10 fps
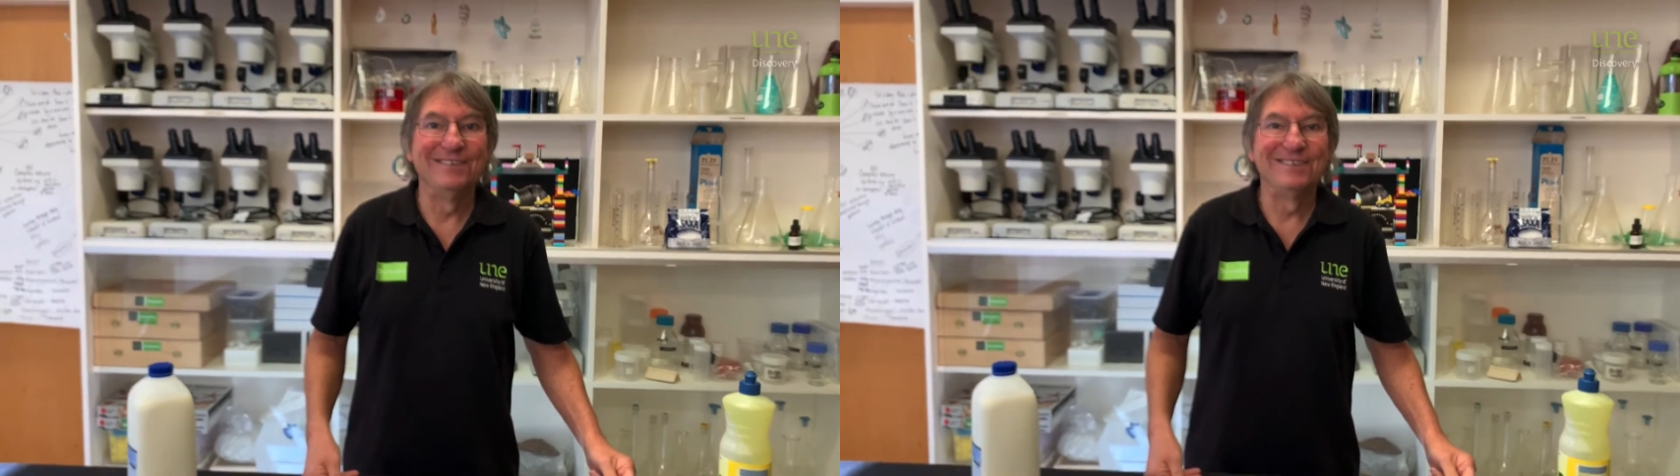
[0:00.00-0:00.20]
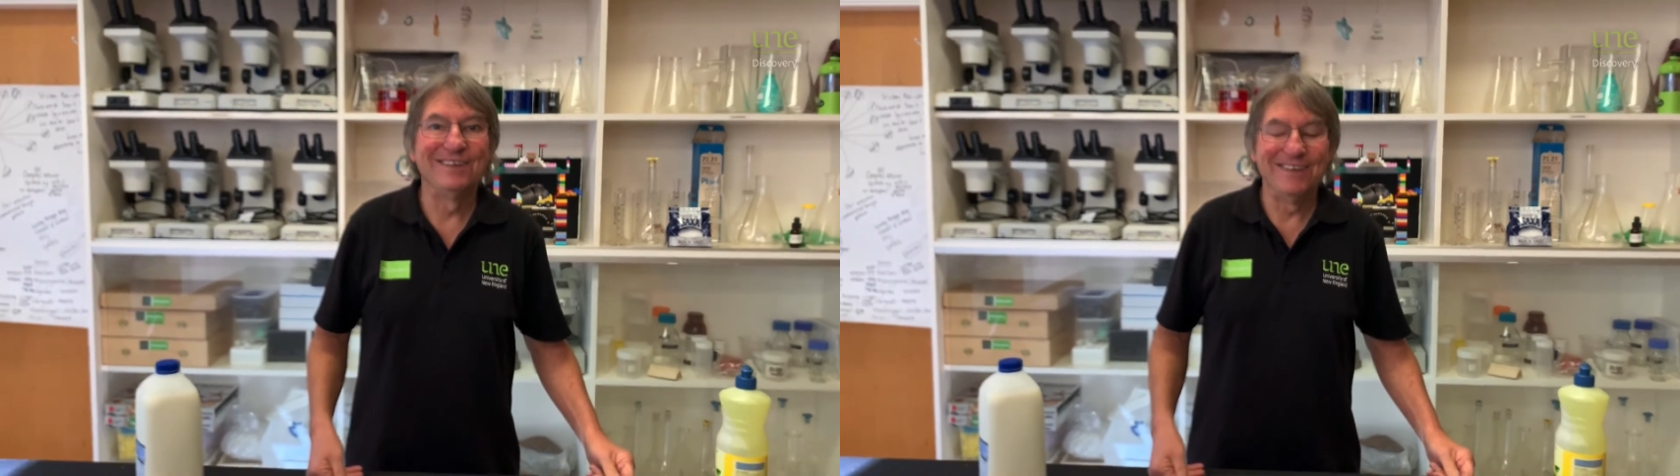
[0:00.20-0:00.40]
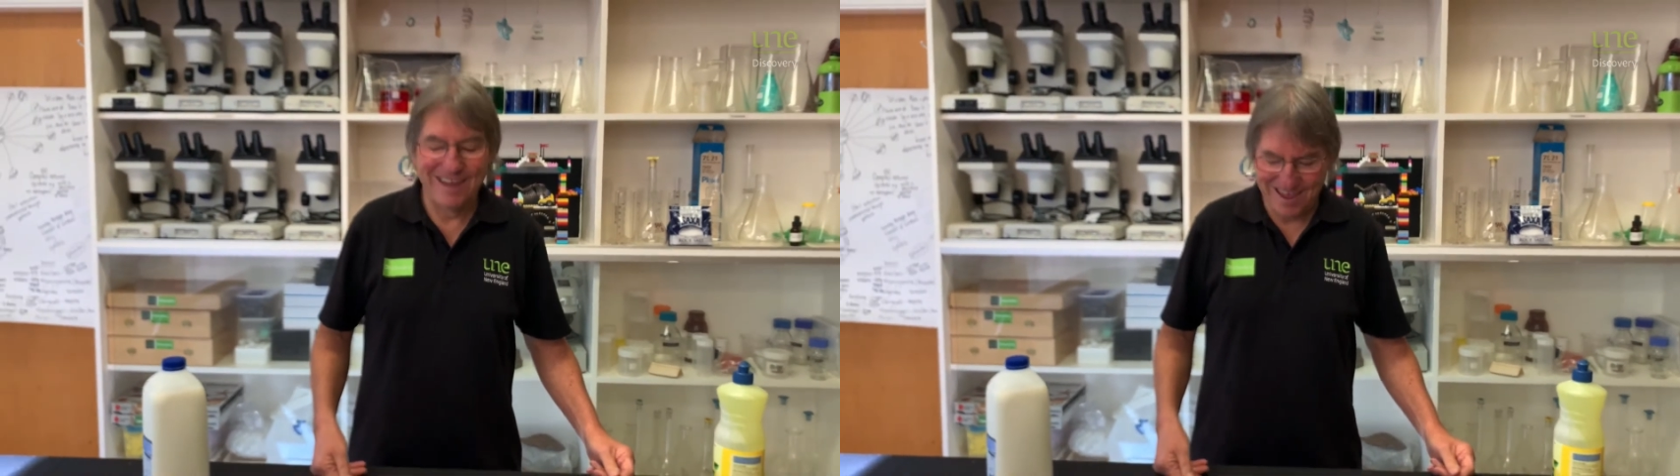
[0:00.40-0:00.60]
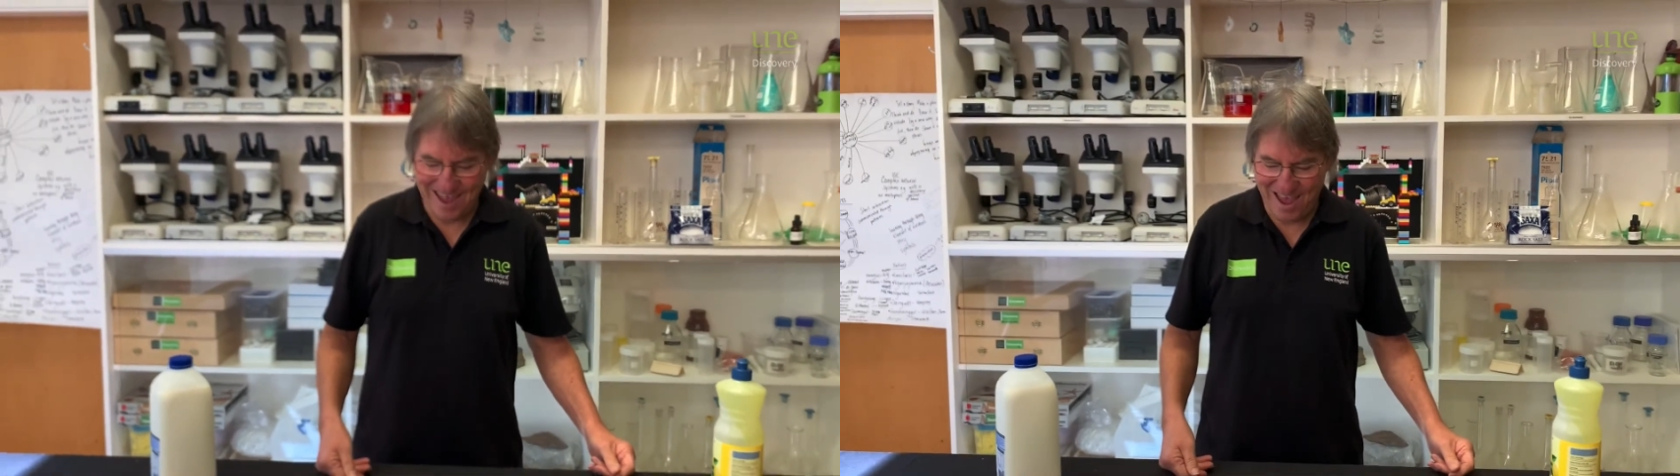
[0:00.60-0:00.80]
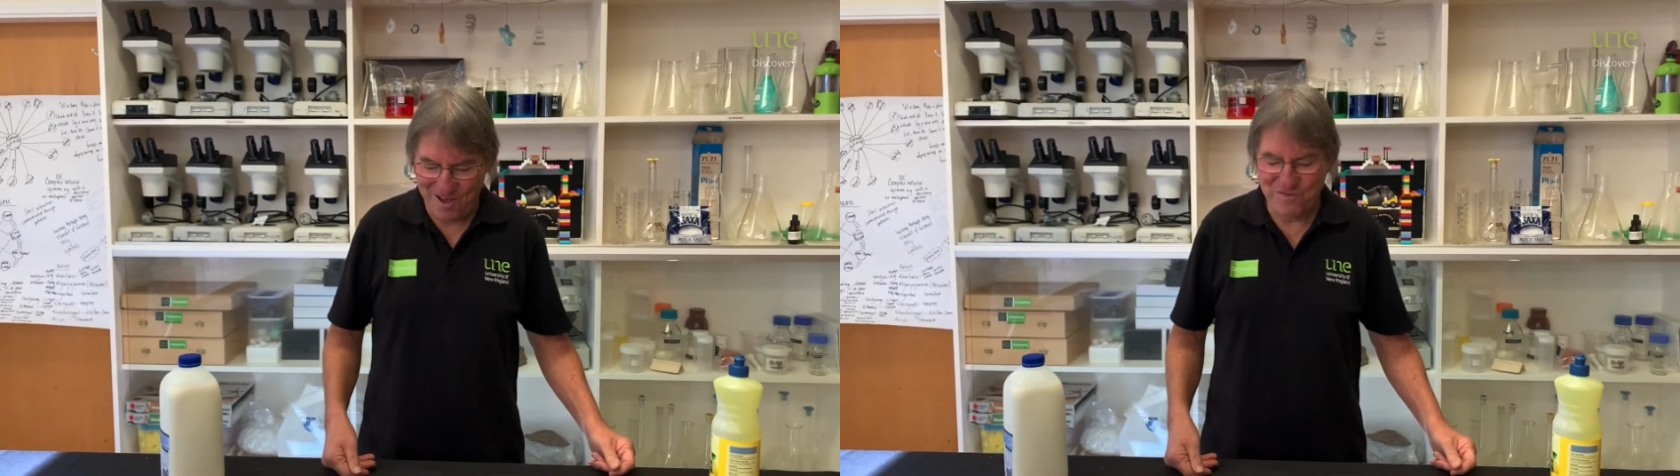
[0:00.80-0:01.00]
see
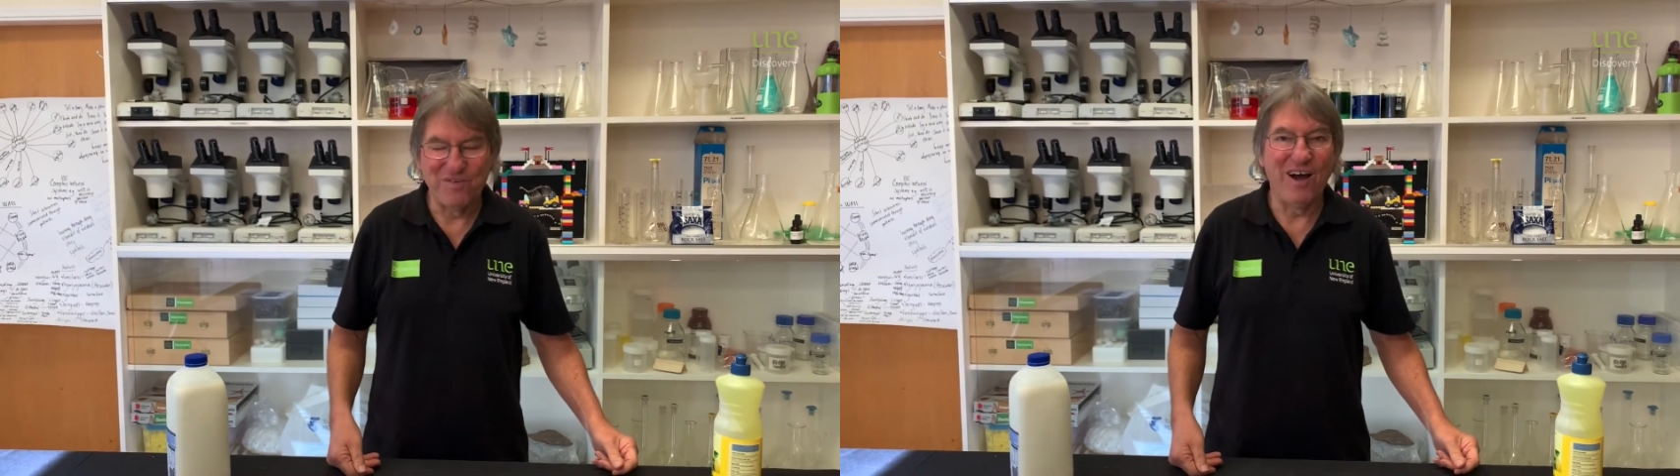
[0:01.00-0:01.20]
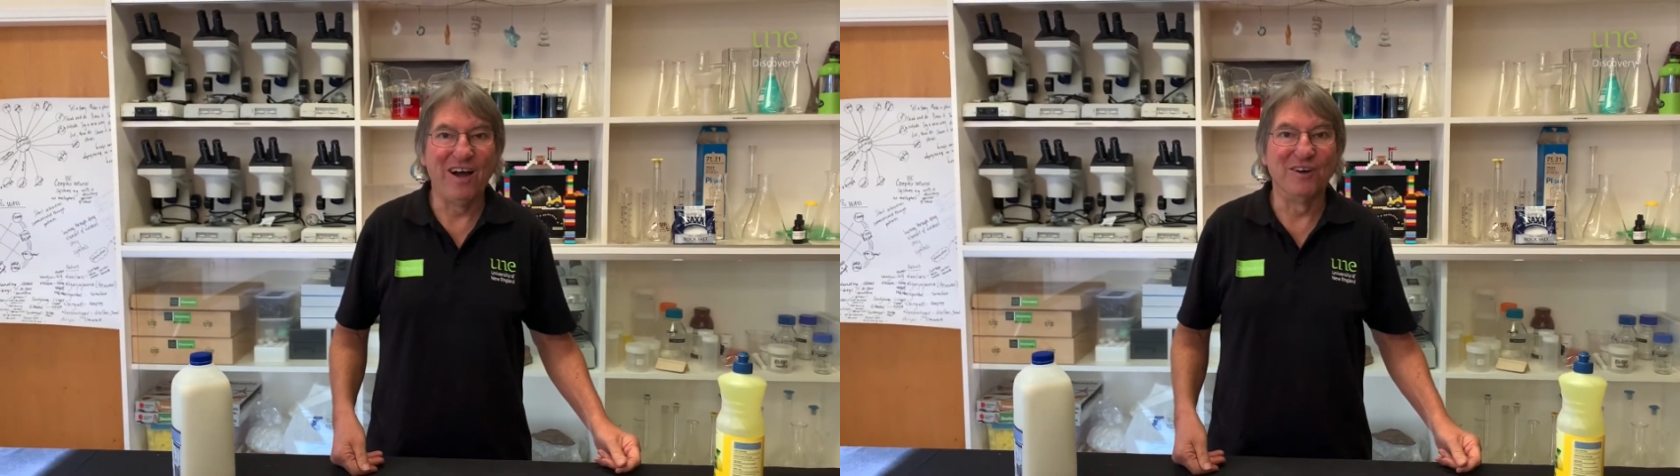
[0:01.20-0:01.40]
how far,